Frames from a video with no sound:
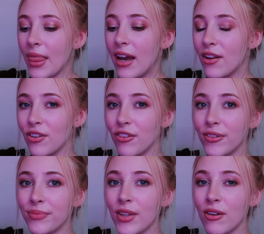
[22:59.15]
I don't
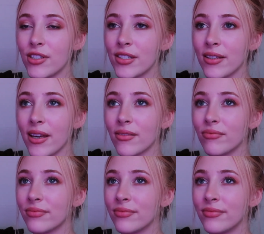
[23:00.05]
know. I was just like,
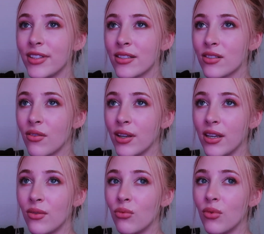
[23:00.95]
this is going
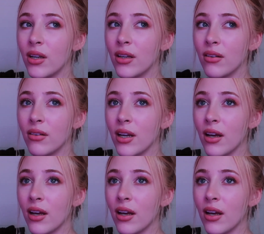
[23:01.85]
in one ear and